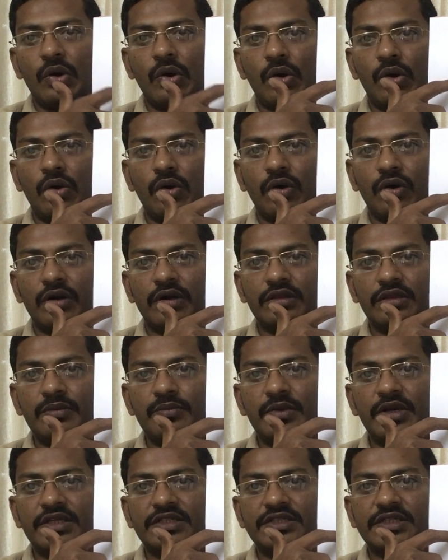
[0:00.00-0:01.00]
or the
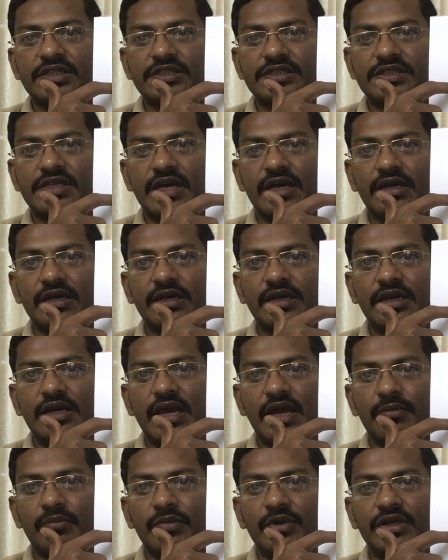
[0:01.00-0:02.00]
meniscus
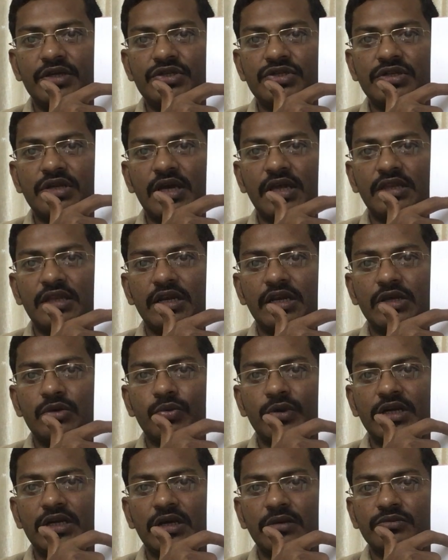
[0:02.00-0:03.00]
damaged and the
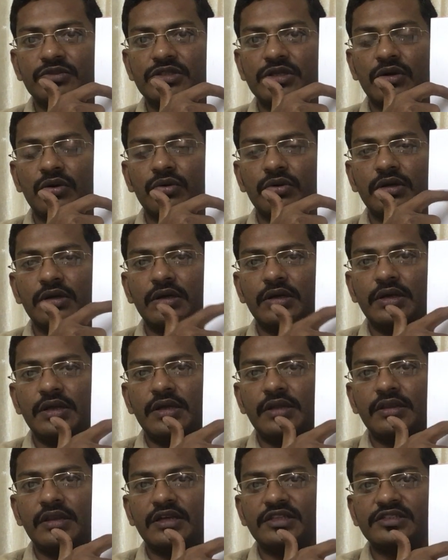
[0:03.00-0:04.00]
liquid comes out,
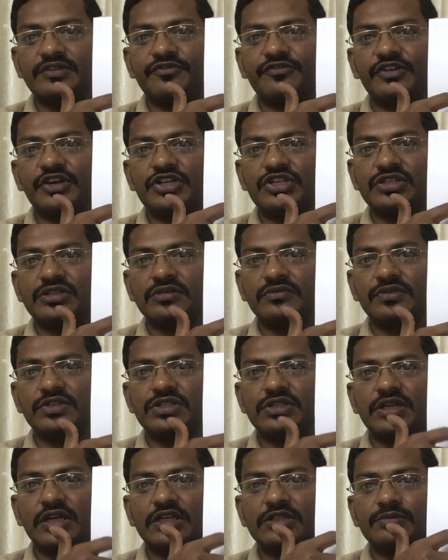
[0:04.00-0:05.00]
there is a friction
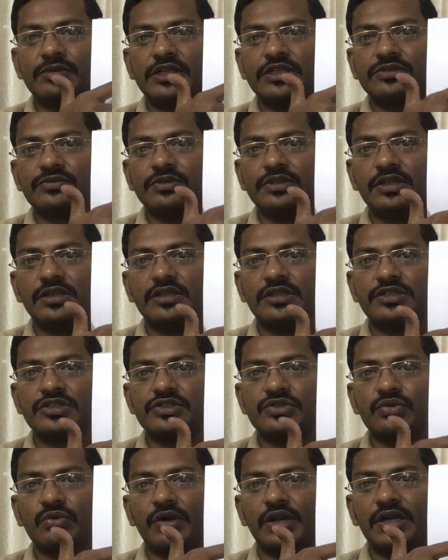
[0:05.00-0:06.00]
which takes place within this
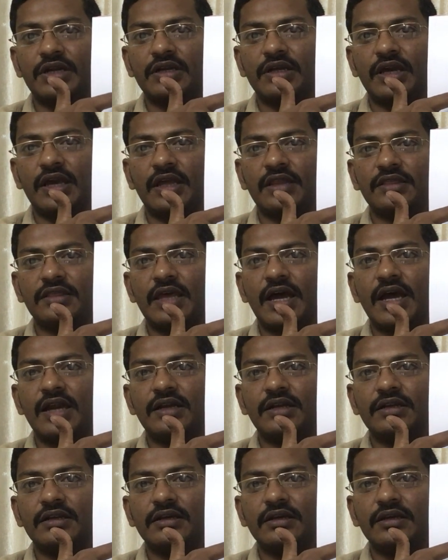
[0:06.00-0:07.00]
joint, and
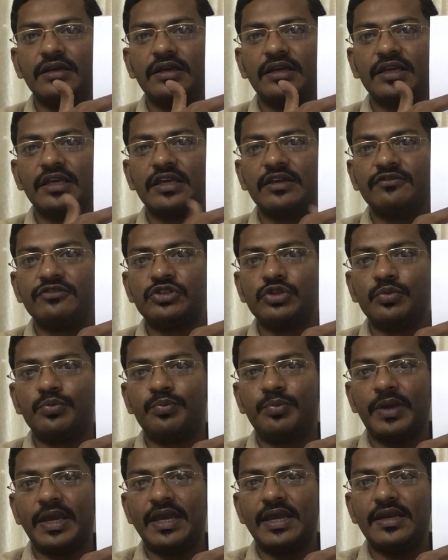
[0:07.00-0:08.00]
that gives you
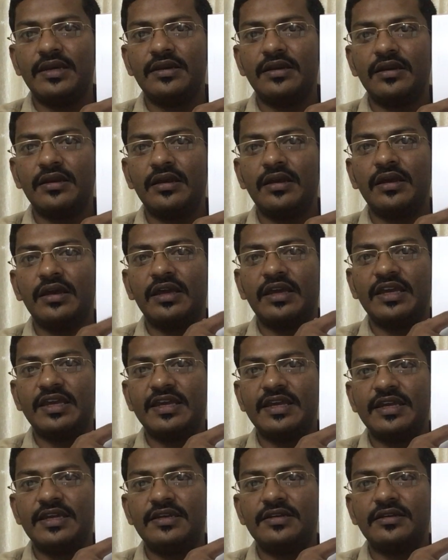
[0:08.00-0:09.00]
pain,
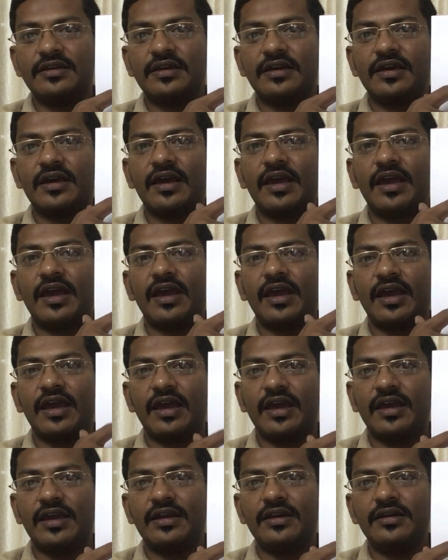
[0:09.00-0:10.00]
heat
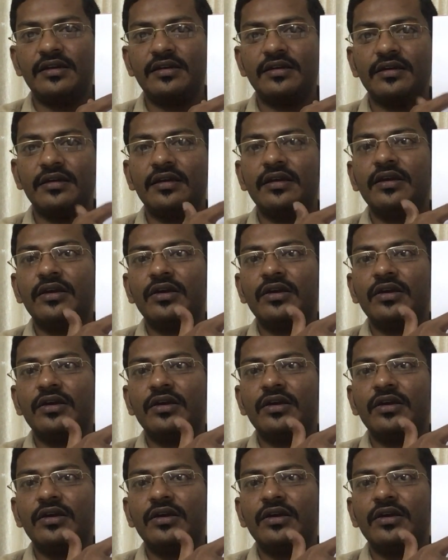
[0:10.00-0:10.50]
and